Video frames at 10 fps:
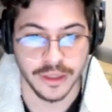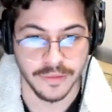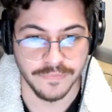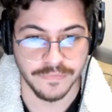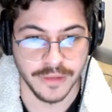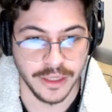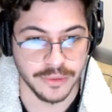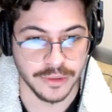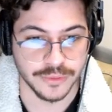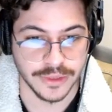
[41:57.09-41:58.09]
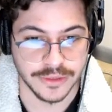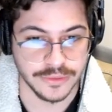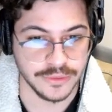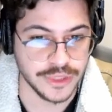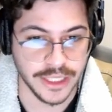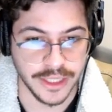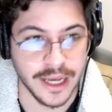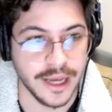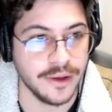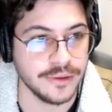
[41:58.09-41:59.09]
If anyone wants to check it
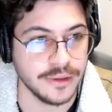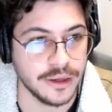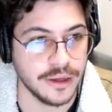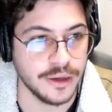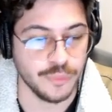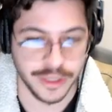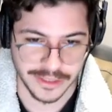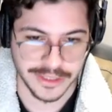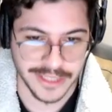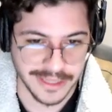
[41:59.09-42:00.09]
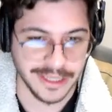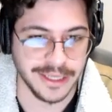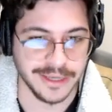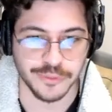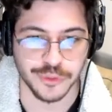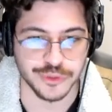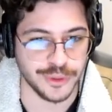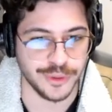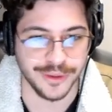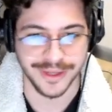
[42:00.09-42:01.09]
out, we can send the link for
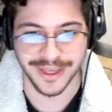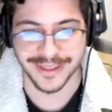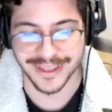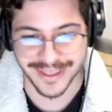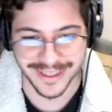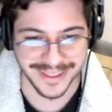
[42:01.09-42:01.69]
sure in the